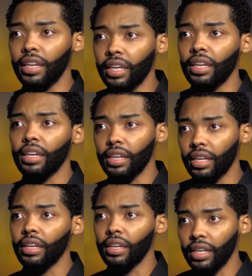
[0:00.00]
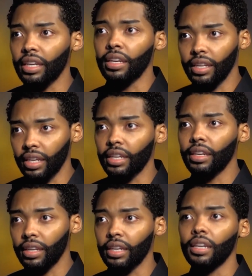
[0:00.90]
D, D, D, D,
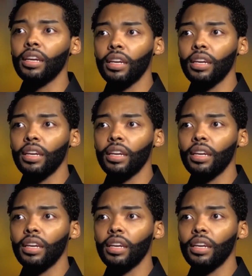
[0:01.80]
D.